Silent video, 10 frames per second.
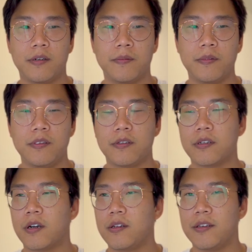you could
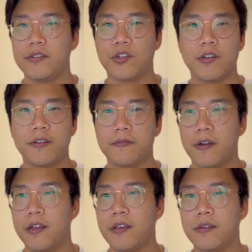call it dirty
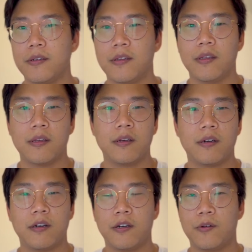fighting,
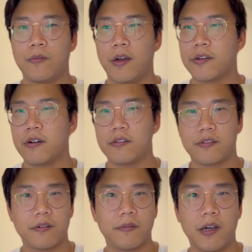I call it
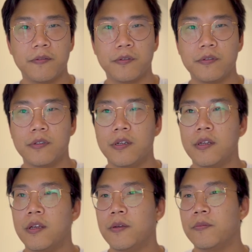survival,
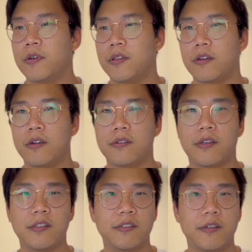but there are
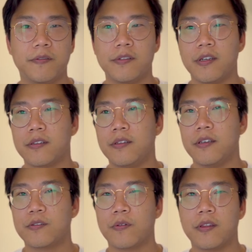tons of different
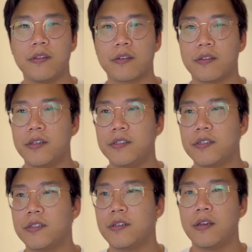techniques within the
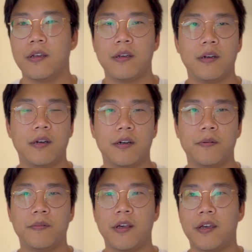clinch
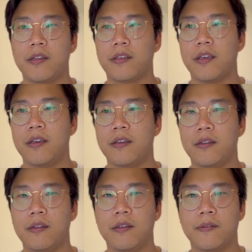that
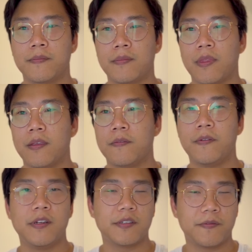can
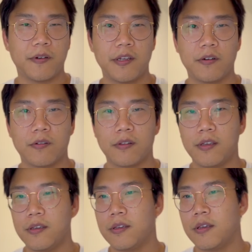finish a fight
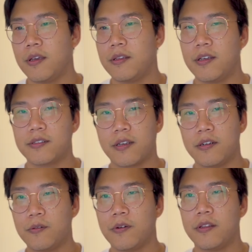early, and that's kind
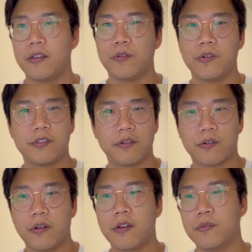of what the original
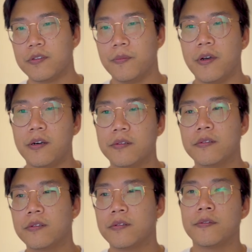karate was
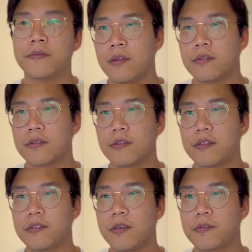about. So
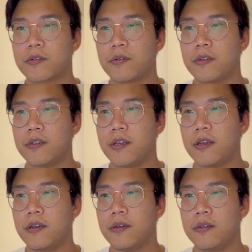let's keep scrolling
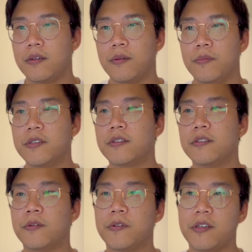down.
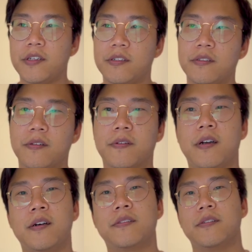Misinterpretations of
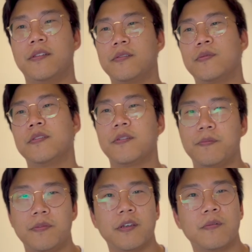kata. This one's a
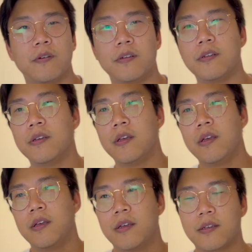big one.
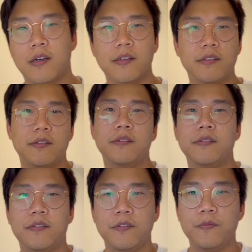Kata
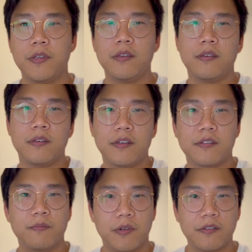to me is
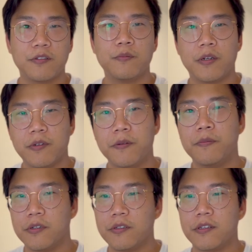a muscle memory
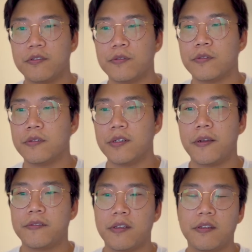building tool, and
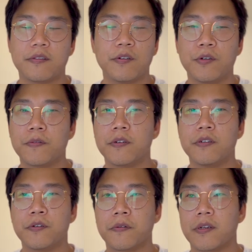I've said this over and
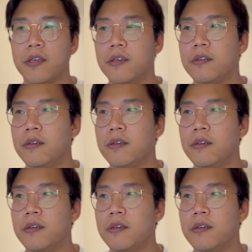over again.